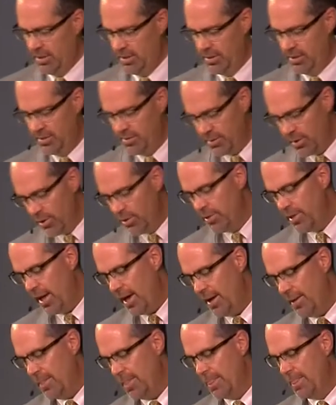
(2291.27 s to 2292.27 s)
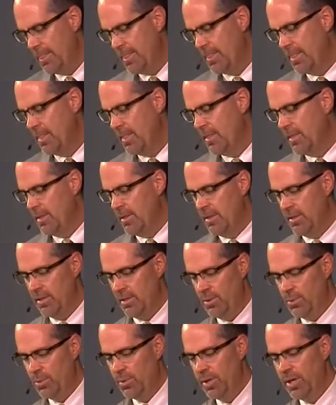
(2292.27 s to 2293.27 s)
so that
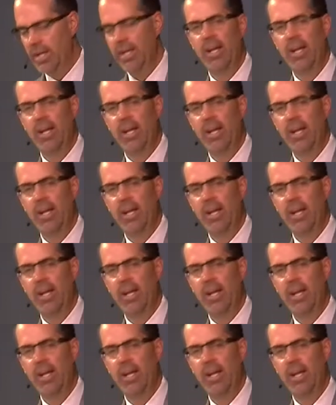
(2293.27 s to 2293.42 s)
the Word of